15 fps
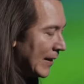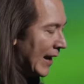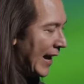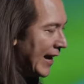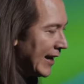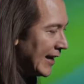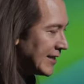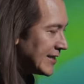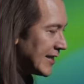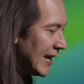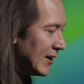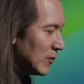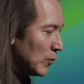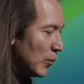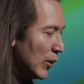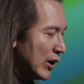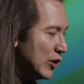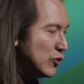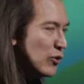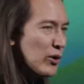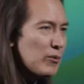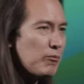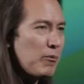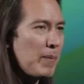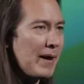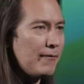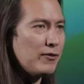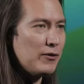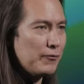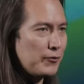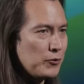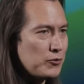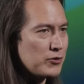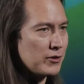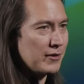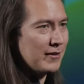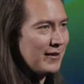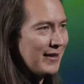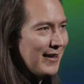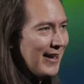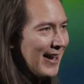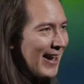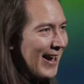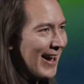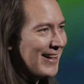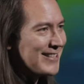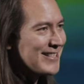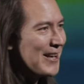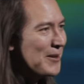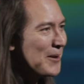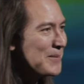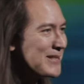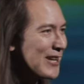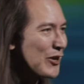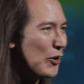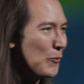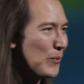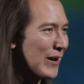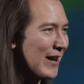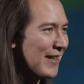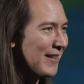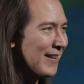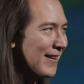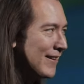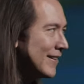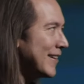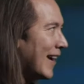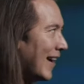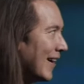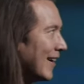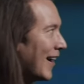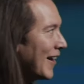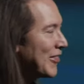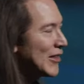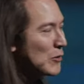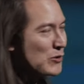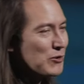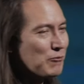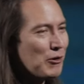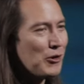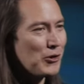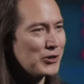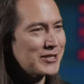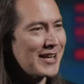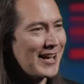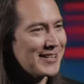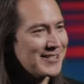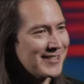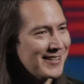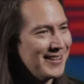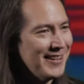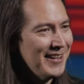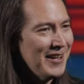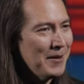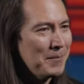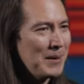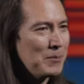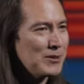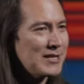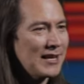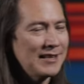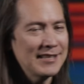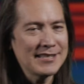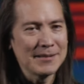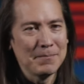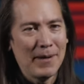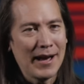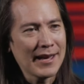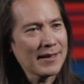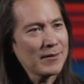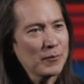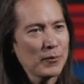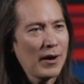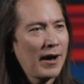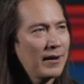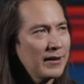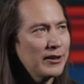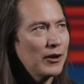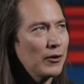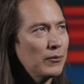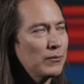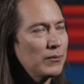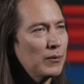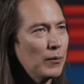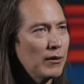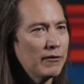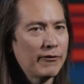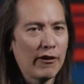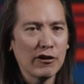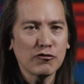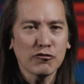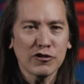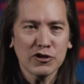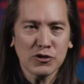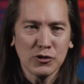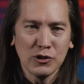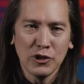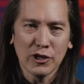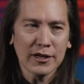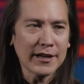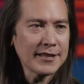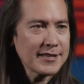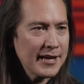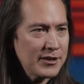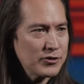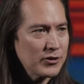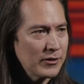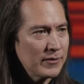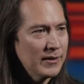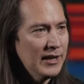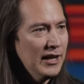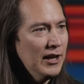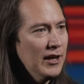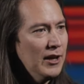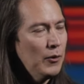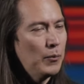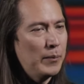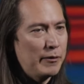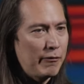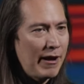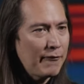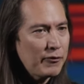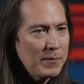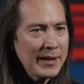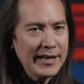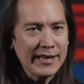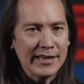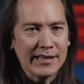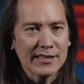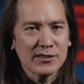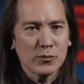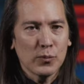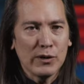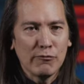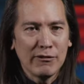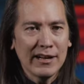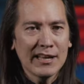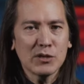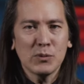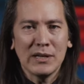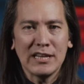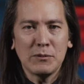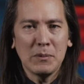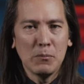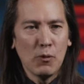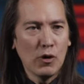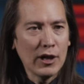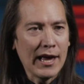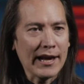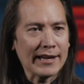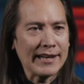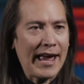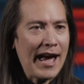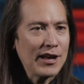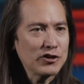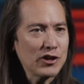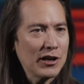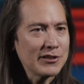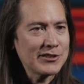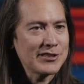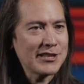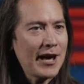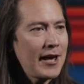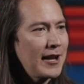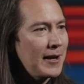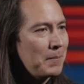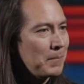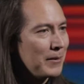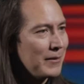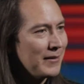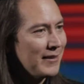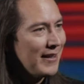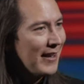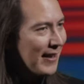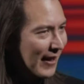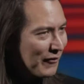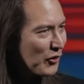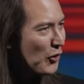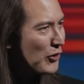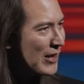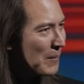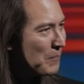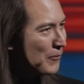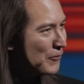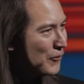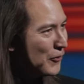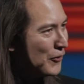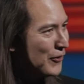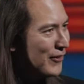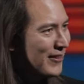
And I said, what are you doing to prepare for the future? And sometimes I got what I think was a rehearsed answer. People said, listen, Mike, you know, we're a very traditional organization. We've been around for many years. We realize we need to be more like an agile startup. Have you heard that before?